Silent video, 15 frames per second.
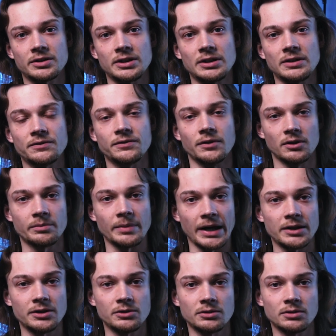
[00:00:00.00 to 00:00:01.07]
the full
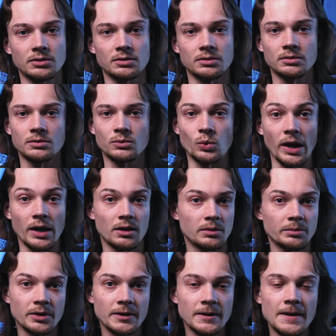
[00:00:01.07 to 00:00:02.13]
manual
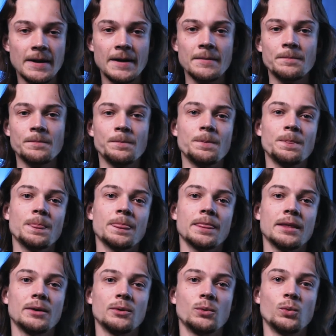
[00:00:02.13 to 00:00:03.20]
realm
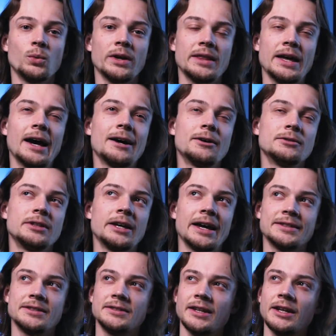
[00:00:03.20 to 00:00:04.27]
without the
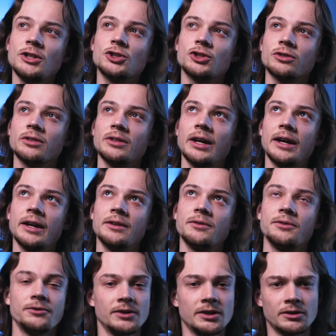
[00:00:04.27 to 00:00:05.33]
hesitation and the
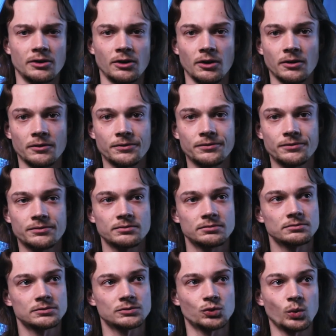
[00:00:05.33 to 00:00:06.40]
fear of
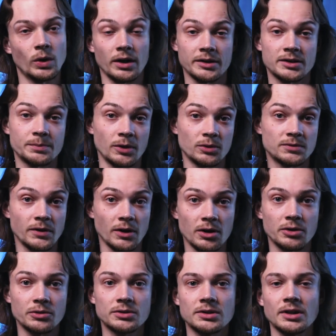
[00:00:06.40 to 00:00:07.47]
well-exposed
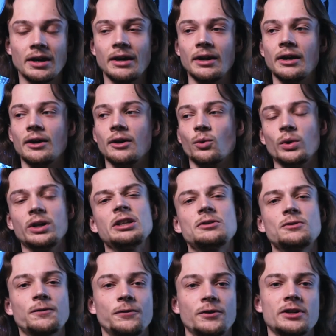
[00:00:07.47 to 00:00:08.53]
photos, we need
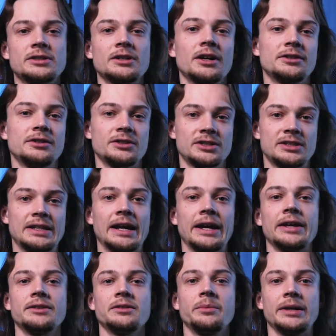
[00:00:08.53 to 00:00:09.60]
to first
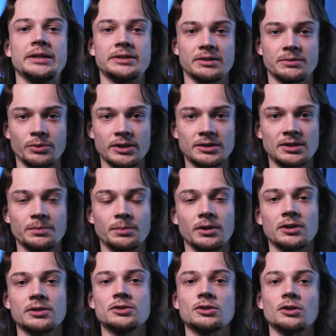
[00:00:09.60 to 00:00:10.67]
understand the basic
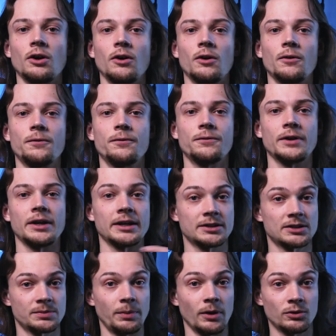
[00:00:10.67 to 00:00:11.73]
principles of
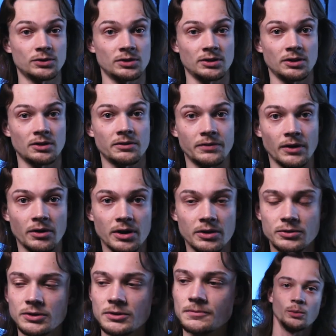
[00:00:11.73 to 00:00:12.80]
exposing your
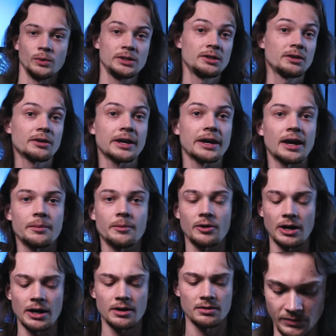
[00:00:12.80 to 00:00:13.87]
photos. With your
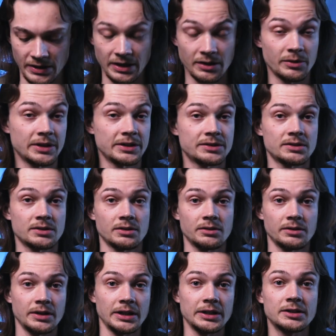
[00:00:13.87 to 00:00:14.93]
camera, there is
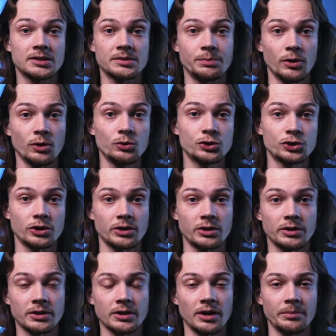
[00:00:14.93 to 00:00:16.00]
an
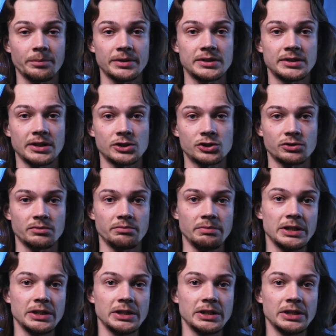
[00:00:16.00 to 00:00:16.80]
exposure compensation